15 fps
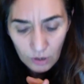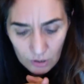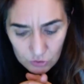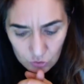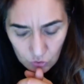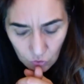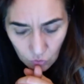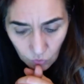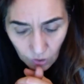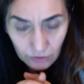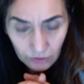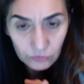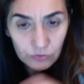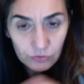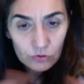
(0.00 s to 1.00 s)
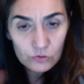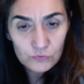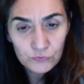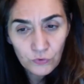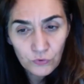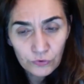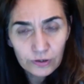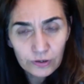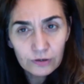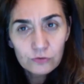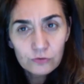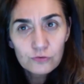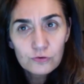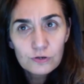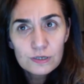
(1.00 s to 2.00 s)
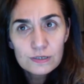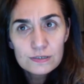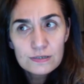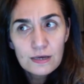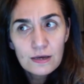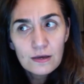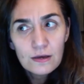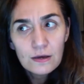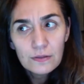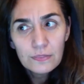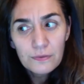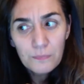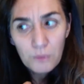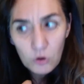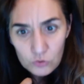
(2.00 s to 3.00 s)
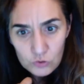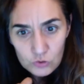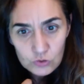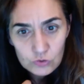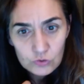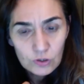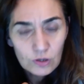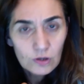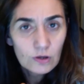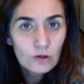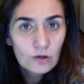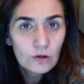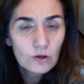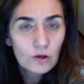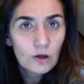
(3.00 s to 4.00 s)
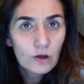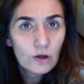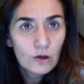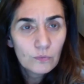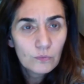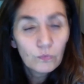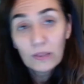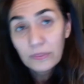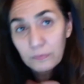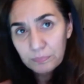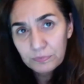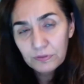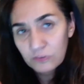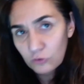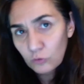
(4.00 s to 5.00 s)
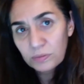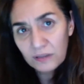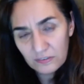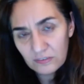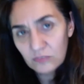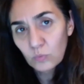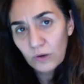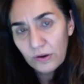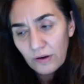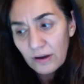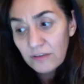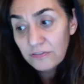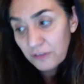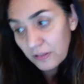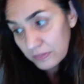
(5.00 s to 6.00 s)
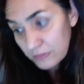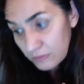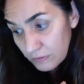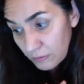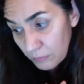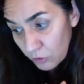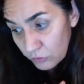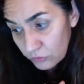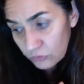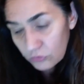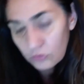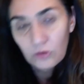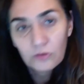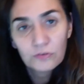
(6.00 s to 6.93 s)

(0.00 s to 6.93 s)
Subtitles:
So out of those 4 countries, the most, the 2 places where I felt the most